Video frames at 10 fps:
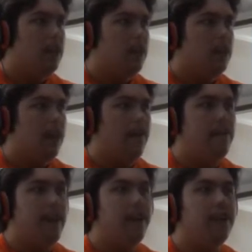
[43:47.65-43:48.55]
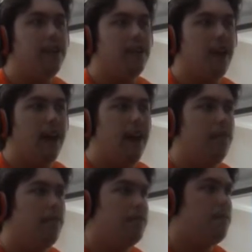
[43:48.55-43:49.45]
Now I'm very shocked.
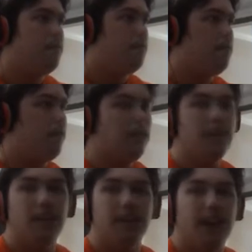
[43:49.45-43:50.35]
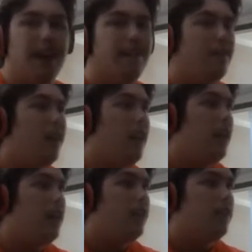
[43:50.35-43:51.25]
Oh, there's that.
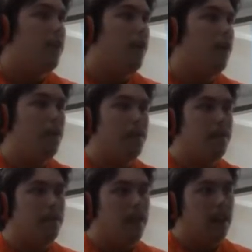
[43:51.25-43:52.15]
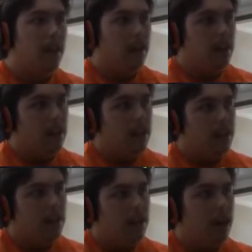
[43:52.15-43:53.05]
So,
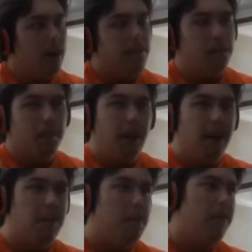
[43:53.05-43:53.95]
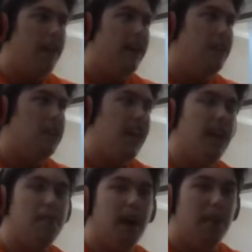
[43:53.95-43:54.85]
I'm surprised there wasn't any
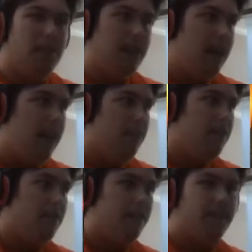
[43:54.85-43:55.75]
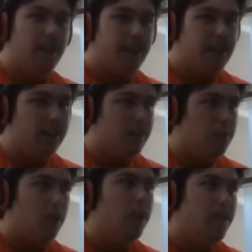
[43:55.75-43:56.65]
enchanted mobs in that. This is a very easy
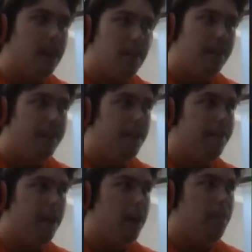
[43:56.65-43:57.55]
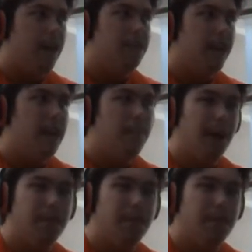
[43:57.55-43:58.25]
roll of enemies so far, but enchanted mobs are